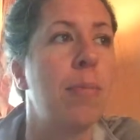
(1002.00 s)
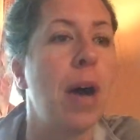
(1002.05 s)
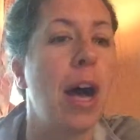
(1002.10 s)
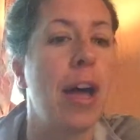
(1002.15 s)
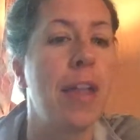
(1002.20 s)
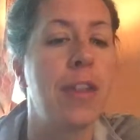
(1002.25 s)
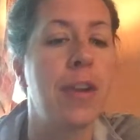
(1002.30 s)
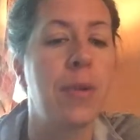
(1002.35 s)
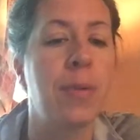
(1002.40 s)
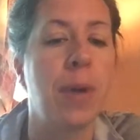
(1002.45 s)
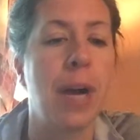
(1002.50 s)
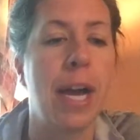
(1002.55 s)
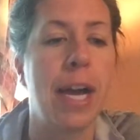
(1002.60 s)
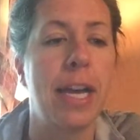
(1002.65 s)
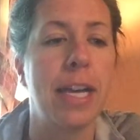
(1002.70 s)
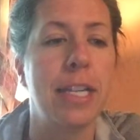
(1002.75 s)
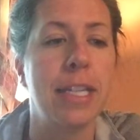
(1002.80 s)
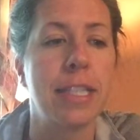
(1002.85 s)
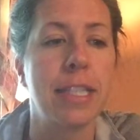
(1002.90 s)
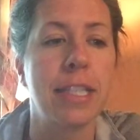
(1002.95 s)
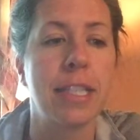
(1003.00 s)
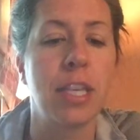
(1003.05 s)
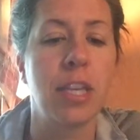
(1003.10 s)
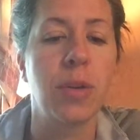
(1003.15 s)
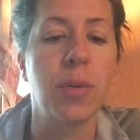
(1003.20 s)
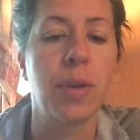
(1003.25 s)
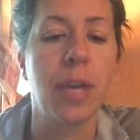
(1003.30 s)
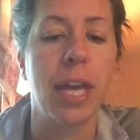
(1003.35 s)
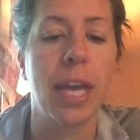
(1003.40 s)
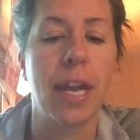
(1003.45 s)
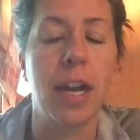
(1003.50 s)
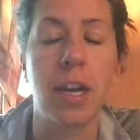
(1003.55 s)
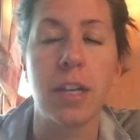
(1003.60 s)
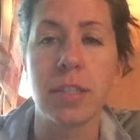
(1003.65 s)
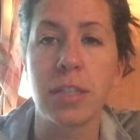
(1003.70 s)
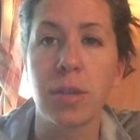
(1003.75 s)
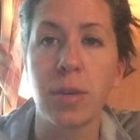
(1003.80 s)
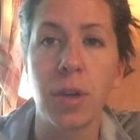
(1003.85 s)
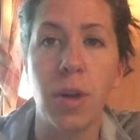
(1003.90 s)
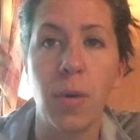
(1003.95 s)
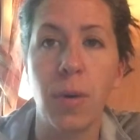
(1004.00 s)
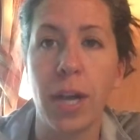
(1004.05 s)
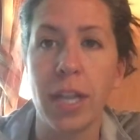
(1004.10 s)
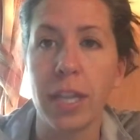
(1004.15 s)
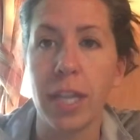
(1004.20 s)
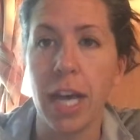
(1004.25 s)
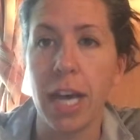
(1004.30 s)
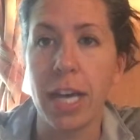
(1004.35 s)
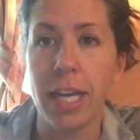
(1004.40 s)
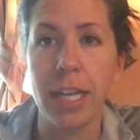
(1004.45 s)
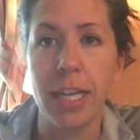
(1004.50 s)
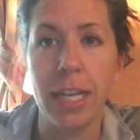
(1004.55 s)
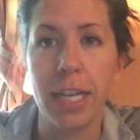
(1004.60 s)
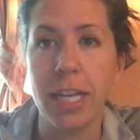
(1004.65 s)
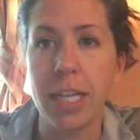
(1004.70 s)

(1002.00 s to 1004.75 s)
Otherwise, you can also go online.